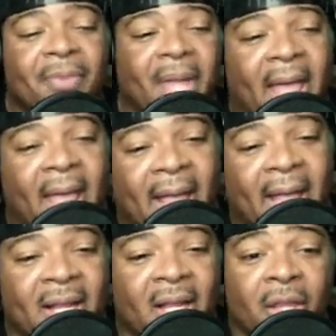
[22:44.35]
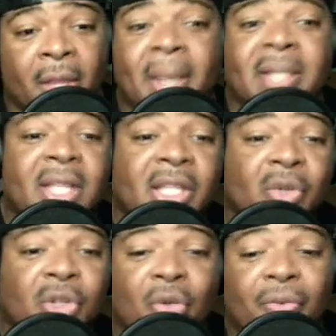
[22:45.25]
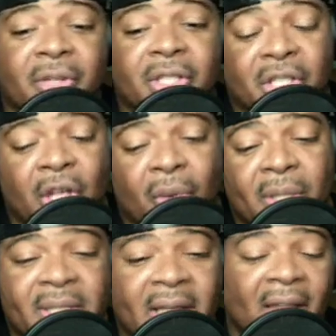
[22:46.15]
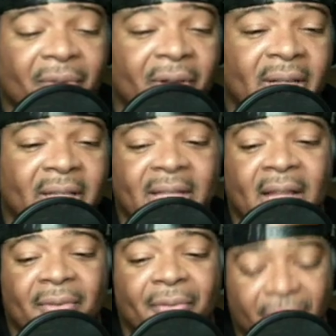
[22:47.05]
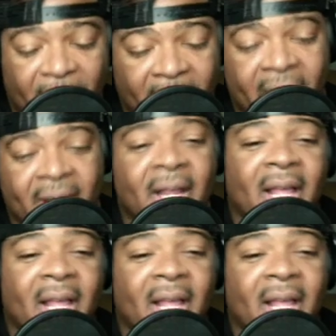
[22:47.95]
and the best thing you can do for the show is tell a friend to tell a friend.